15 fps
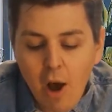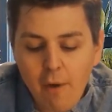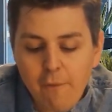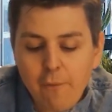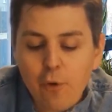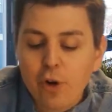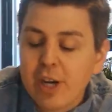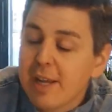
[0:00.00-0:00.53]

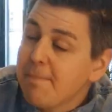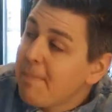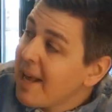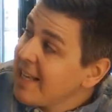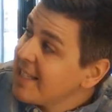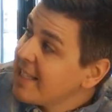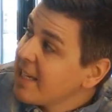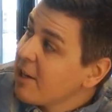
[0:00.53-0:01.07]
For the
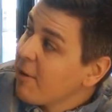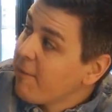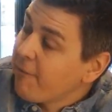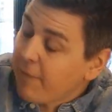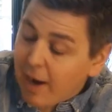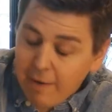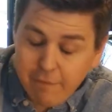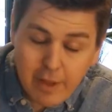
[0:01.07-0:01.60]
basic of
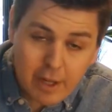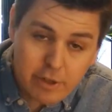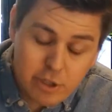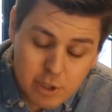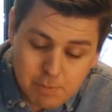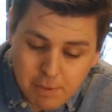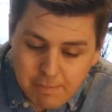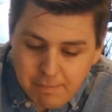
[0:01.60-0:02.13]

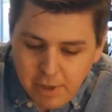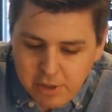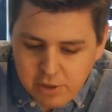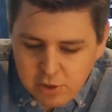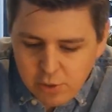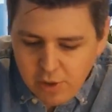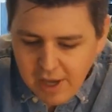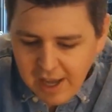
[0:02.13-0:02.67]
$5 per
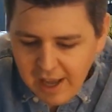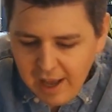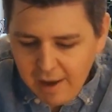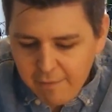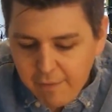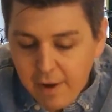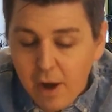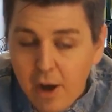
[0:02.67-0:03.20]
month, you
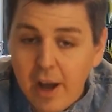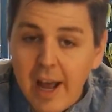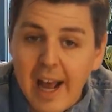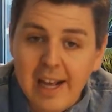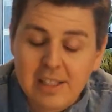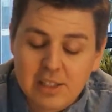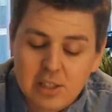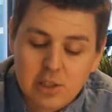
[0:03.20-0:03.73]
have
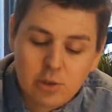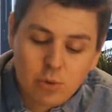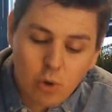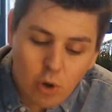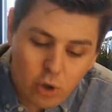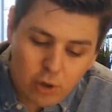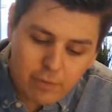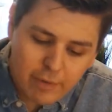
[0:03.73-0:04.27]
access to
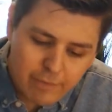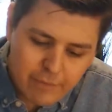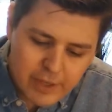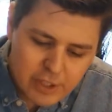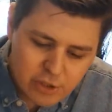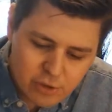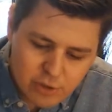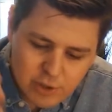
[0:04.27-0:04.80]
all of the
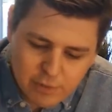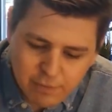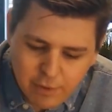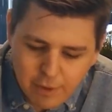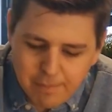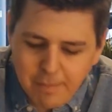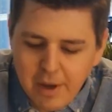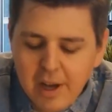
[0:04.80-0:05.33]
features
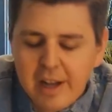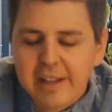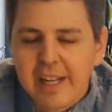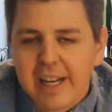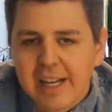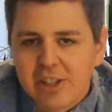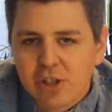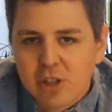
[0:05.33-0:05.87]
from
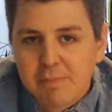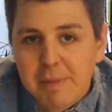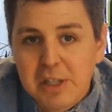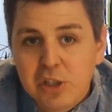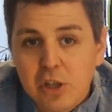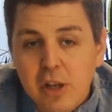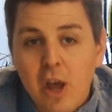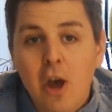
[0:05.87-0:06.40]
that I just
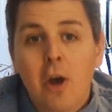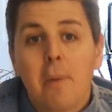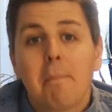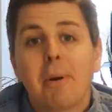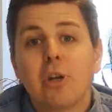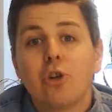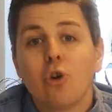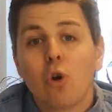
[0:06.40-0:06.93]
mentioned,
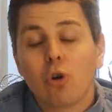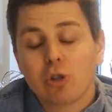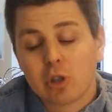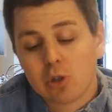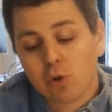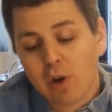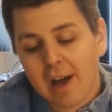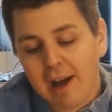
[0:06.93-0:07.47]
but you
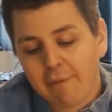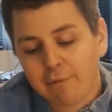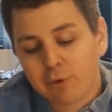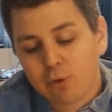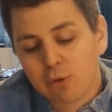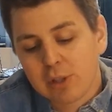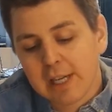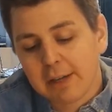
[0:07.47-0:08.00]
also have
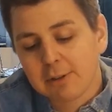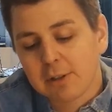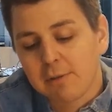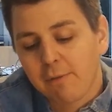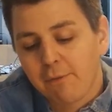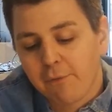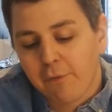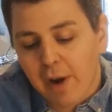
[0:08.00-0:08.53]

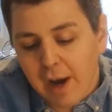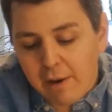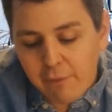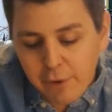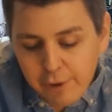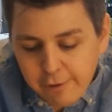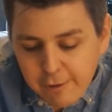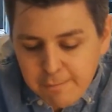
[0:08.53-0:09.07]

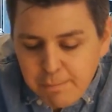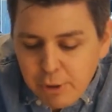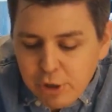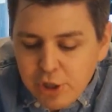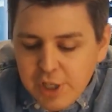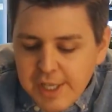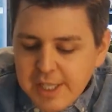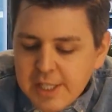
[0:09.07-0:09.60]
2,500
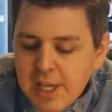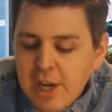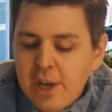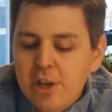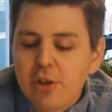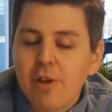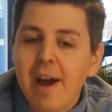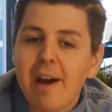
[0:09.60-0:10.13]
pushes.
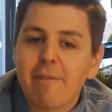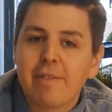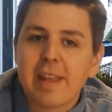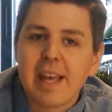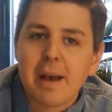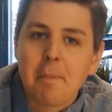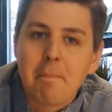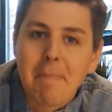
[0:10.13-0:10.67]
You have
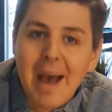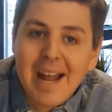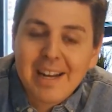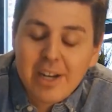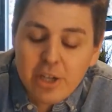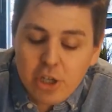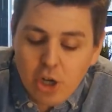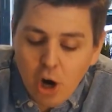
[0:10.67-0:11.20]
the
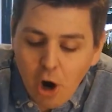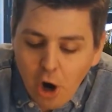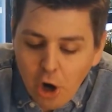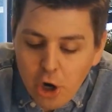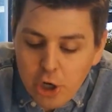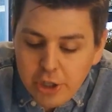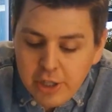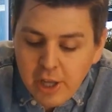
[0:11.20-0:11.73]
abandoned
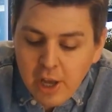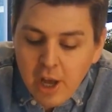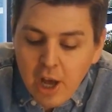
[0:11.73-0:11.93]
cart